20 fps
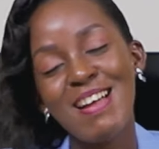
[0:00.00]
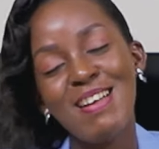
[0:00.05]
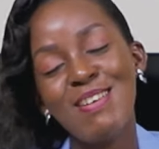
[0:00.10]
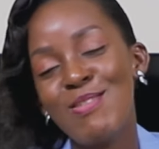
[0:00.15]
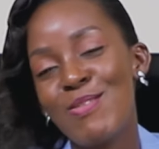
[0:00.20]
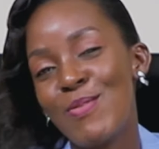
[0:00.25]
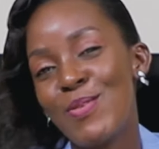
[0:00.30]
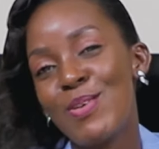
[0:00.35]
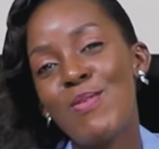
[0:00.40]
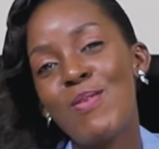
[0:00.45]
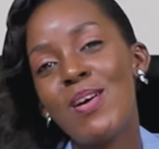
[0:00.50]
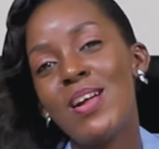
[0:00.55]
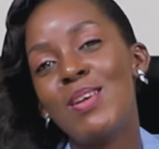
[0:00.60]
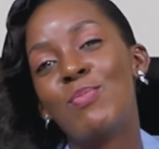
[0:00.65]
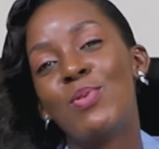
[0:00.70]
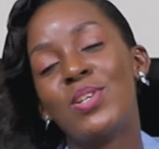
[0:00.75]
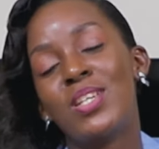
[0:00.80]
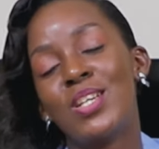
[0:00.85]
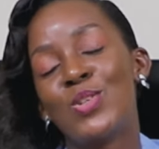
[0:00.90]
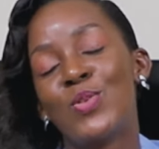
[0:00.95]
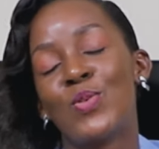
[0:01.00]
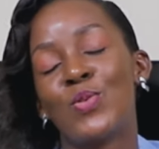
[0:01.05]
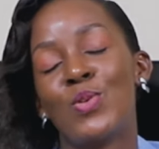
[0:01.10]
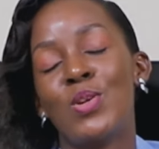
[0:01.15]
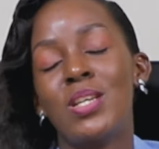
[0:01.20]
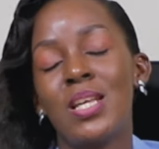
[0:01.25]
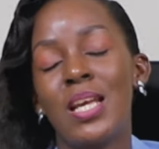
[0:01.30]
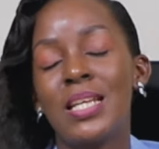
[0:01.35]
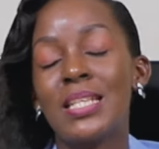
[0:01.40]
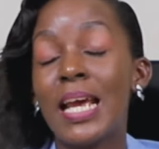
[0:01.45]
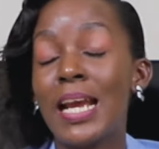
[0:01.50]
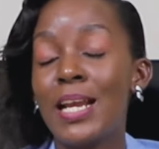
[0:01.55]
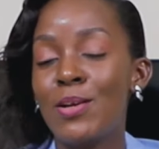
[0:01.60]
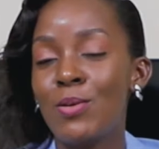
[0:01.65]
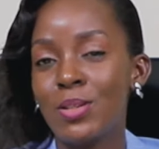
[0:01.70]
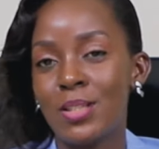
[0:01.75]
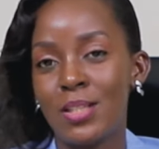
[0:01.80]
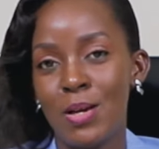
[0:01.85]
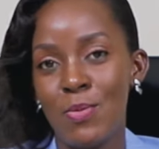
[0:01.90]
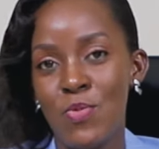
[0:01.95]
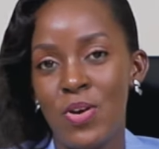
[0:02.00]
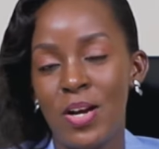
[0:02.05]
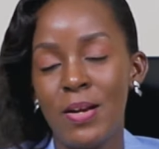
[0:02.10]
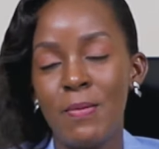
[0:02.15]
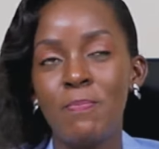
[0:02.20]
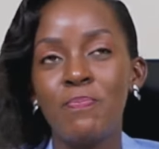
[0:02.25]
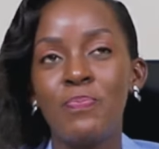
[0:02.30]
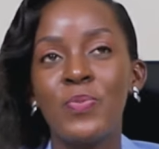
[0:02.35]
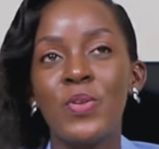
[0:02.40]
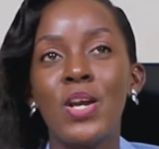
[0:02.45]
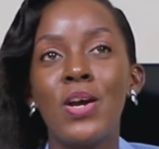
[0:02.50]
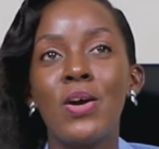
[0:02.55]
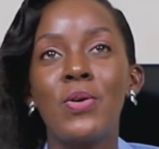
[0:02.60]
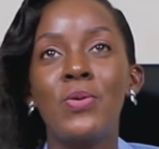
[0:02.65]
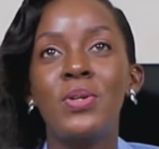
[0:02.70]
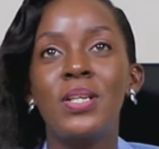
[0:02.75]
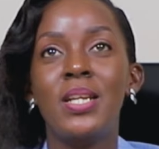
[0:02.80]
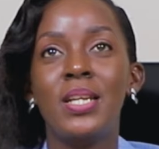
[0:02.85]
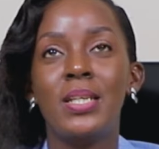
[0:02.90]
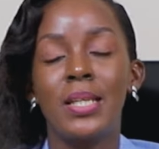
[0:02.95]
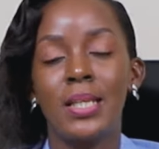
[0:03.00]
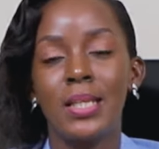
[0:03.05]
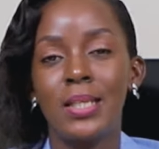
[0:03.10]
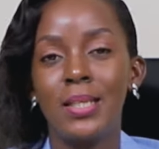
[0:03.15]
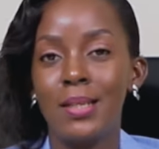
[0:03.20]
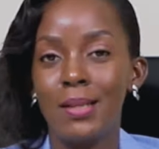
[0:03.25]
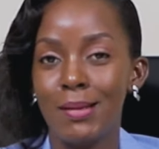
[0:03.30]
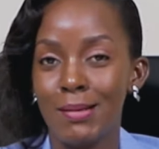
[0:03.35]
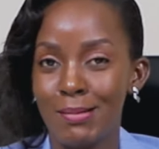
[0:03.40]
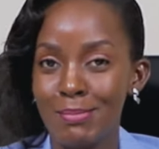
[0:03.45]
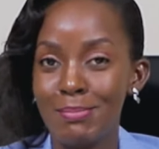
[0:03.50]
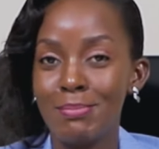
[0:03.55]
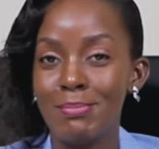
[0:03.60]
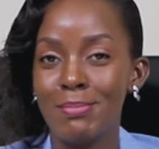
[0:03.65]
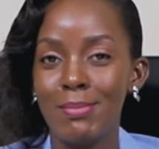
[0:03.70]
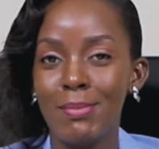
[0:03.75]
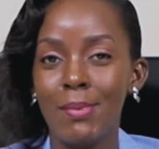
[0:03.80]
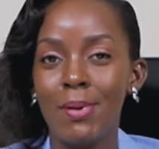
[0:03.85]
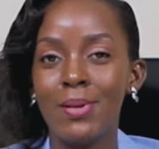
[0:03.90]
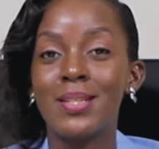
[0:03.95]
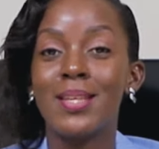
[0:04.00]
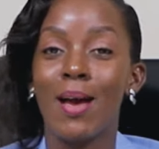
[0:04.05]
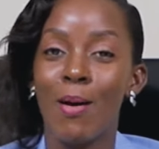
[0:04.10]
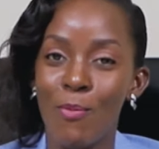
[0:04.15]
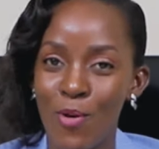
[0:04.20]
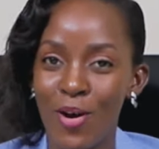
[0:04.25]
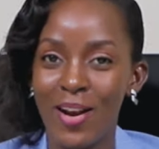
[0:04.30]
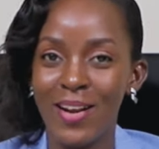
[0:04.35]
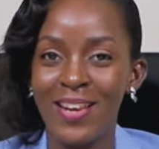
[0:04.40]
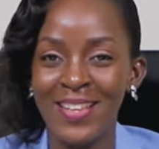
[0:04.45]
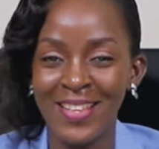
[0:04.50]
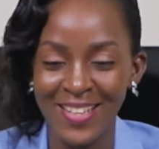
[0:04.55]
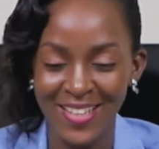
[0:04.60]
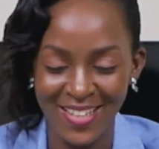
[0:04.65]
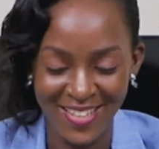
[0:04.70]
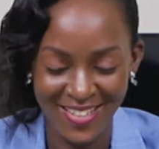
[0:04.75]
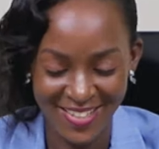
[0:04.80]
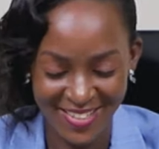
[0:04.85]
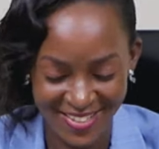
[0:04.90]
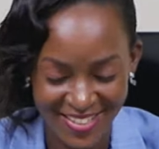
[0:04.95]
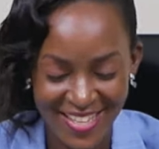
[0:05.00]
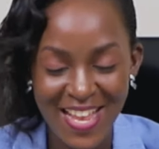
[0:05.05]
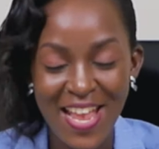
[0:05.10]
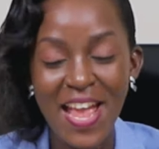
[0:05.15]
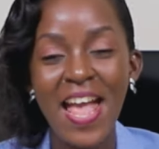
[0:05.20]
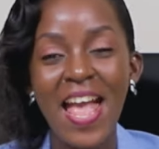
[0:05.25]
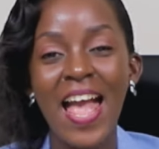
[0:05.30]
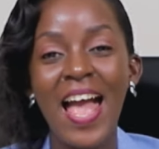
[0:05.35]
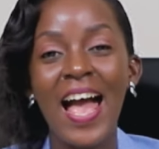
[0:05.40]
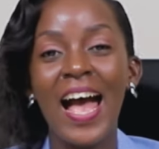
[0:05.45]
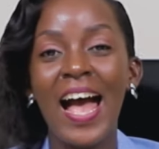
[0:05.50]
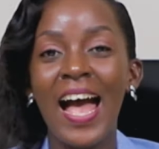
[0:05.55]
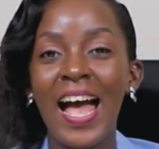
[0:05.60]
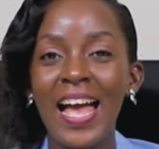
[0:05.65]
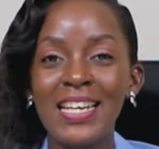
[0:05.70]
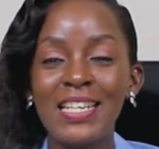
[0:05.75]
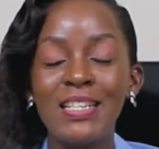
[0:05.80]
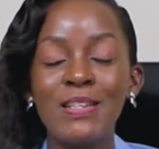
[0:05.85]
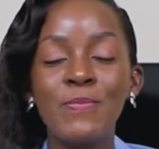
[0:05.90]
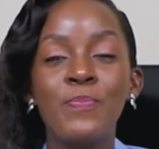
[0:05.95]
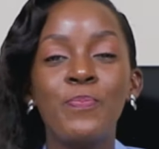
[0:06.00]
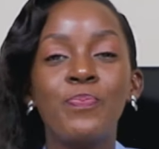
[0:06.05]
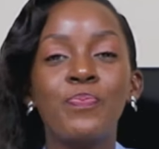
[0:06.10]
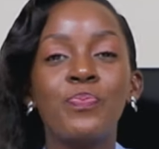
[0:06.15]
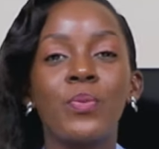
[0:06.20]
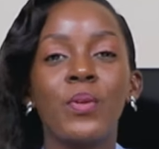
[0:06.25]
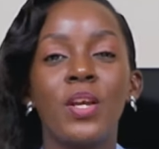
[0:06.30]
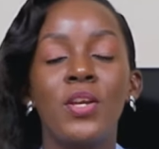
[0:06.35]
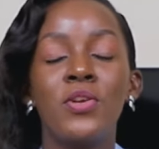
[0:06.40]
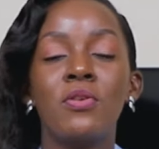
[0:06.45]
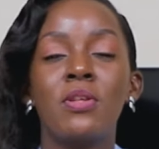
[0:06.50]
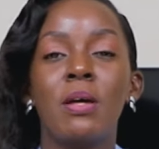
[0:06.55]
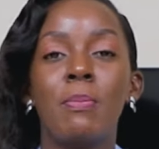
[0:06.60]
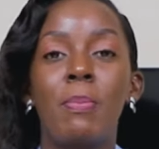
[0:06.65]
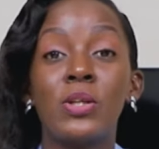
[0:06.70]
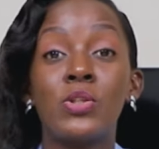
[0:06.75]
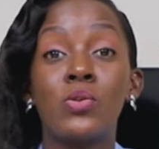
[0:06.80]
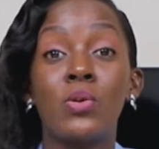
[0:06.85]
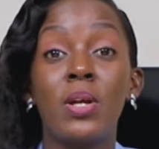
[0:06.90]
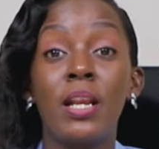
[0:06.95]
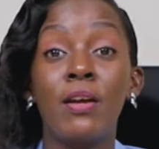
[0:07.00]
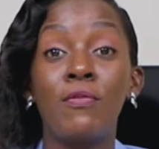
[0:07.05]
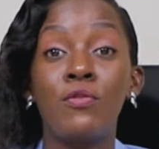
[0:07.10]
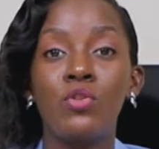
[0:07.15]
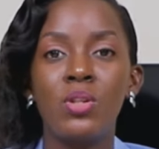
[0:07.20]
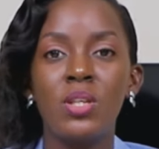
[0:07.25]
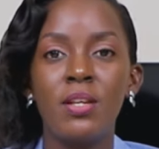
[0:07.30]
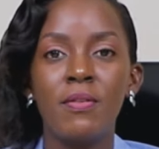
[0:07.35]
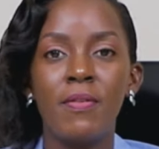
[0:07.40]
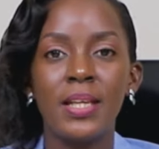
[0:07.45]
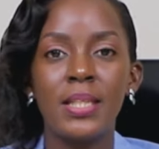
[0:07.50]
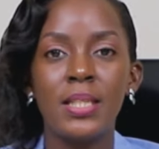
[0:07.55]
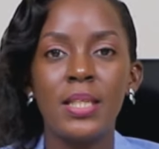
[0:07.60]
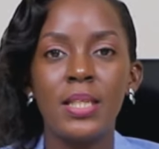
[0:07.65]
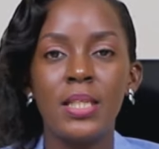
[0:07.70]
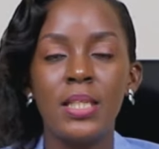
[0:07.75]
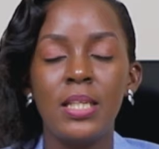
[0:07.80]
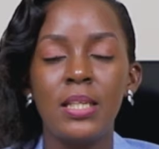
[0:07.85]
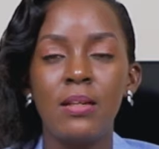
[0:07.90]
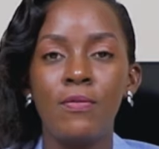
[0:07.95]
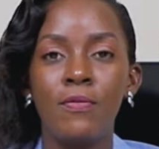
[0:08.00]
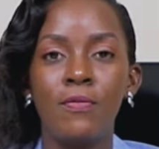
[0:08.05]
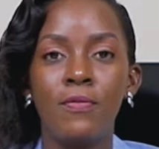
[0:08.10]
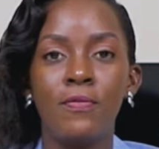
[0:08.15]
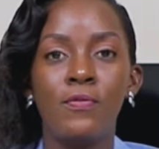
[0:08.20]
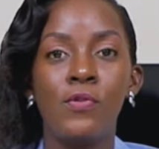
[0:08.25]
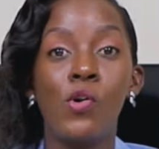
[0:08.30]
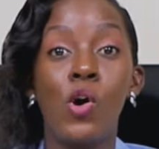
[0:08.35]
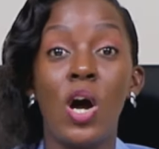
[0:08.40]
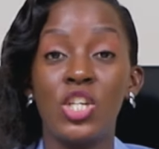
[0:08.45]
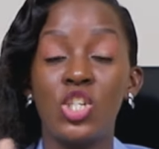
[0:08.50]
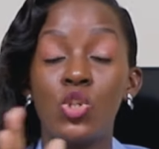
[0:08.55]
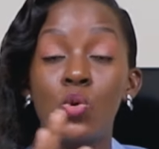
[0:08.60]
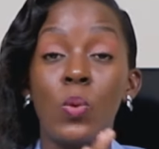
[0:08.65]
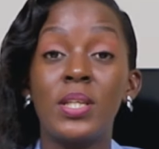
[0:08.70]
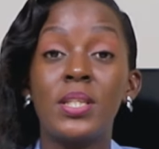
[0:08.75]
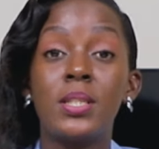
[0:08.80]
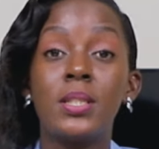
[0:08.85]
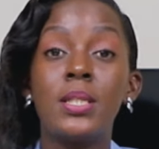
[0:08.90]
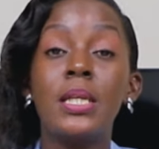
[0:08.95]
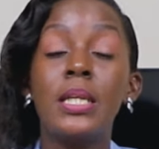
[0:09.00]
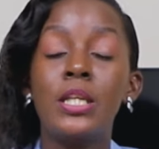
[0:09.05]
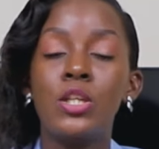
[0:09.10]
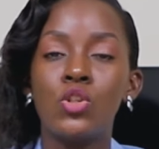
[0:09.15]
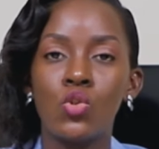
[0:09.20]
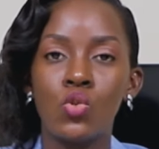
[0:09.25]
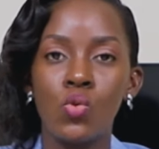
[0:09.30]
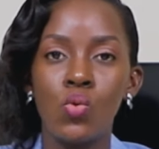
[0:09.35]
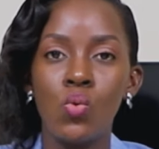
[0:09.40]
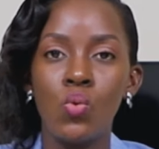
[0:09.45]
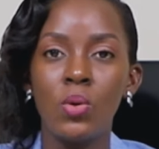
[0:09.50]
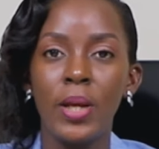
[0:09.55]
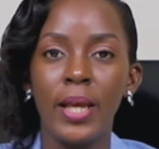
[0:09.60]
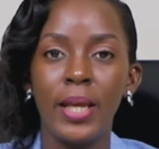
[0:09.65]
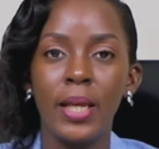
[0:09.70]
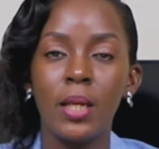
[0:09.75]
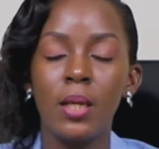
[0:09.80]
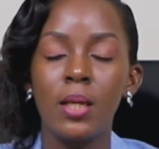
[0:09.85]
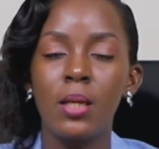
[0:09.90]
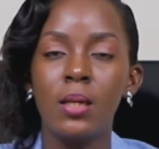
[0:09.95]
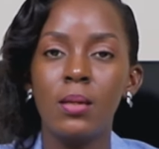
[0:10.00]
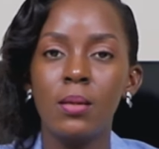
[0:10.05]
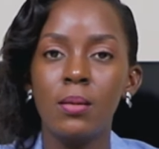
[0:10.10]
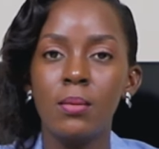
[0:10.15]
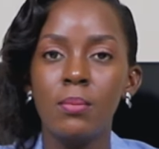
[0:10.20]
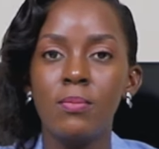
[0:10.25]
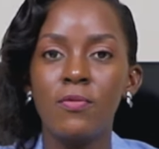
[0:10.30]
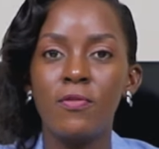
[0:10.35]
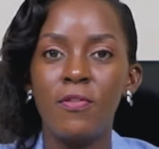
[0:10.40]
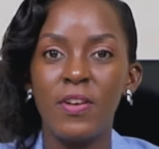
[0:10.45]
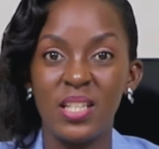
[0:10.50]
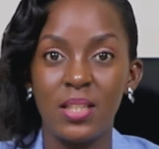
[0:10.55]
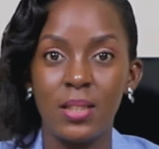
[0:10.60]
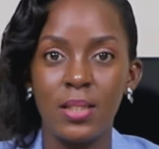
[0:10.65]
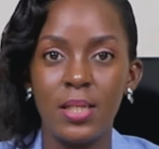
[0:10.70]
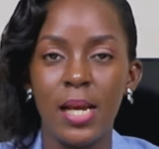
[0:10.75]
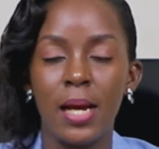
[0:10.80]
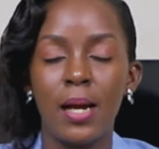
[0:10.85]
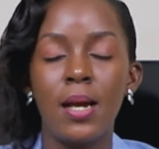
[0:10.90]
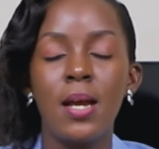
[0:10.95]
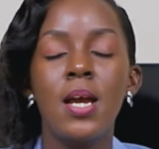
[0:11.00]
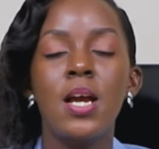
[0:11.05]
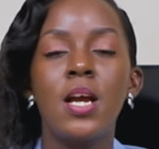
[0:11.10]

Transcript: No, we don't want potential for 20 years. I know someone who dated someone and, you know, the person left university. For her, she was still in school, like in first year.